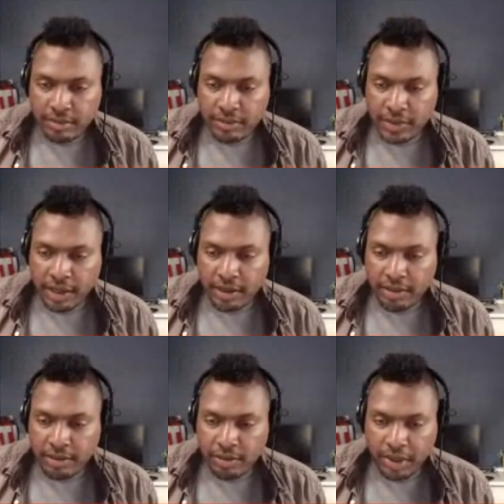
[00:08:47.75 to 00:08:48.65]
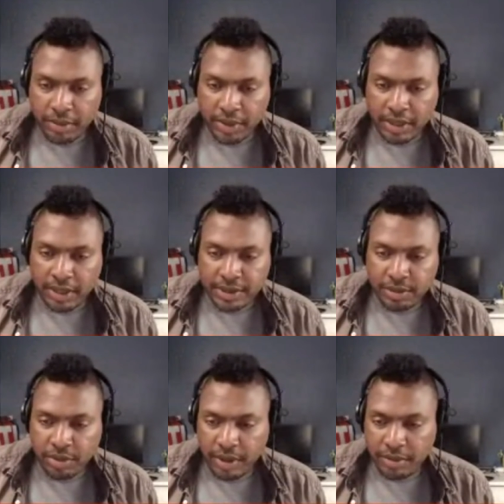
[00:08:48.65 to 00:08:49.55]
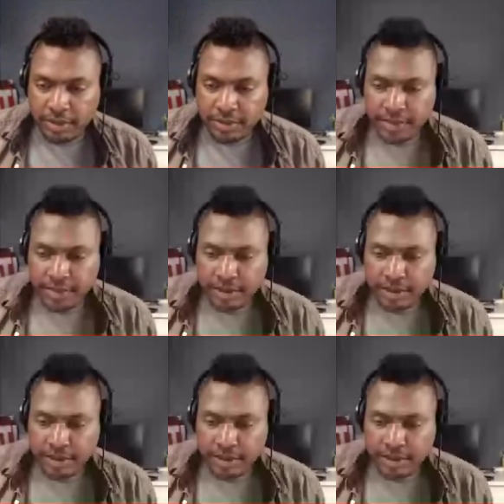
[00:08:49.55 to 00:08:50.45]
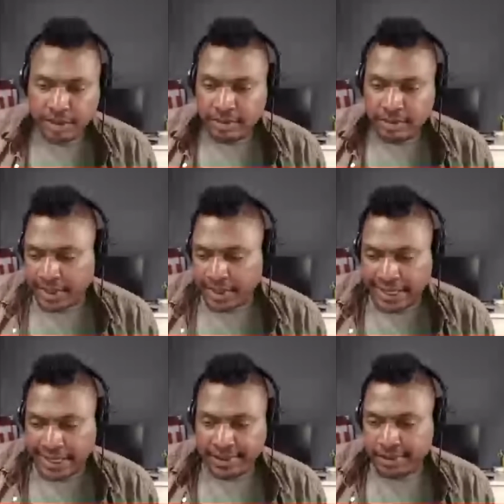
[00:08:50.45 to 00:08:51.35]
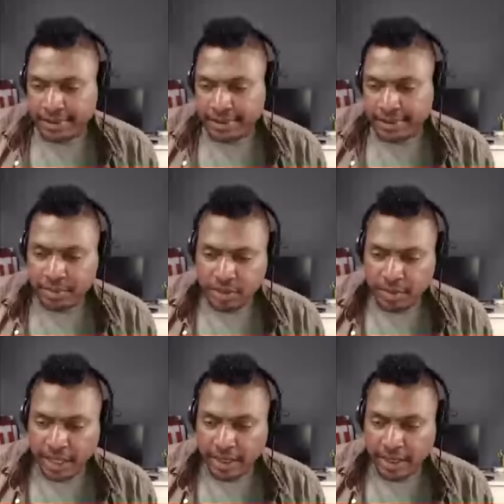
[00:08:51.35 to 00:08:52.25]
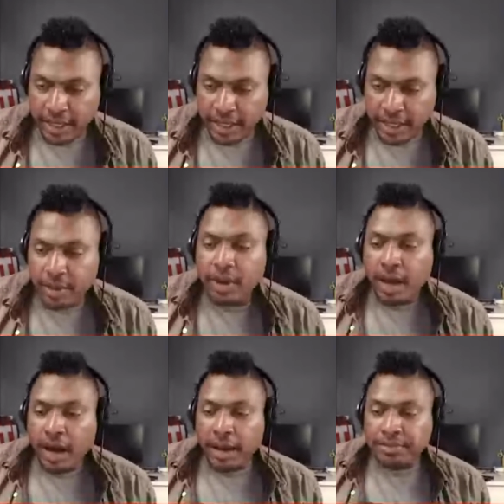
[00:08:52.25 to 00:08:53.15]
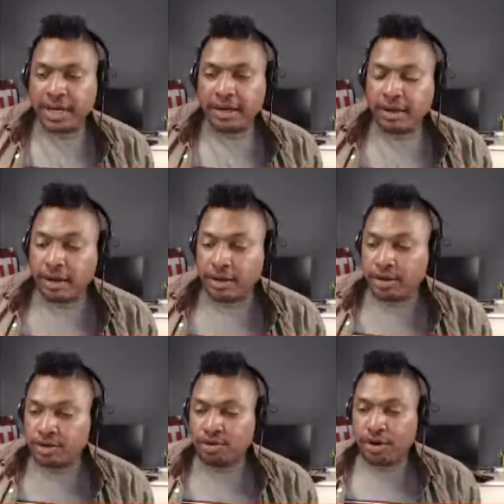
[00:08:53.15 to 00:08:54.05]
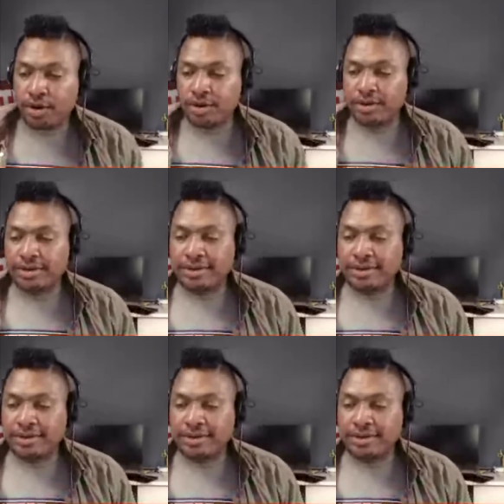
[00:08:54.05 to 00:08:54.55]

then you probably got lots of problems. I don't know. I'm just making that up. Opt out of gun control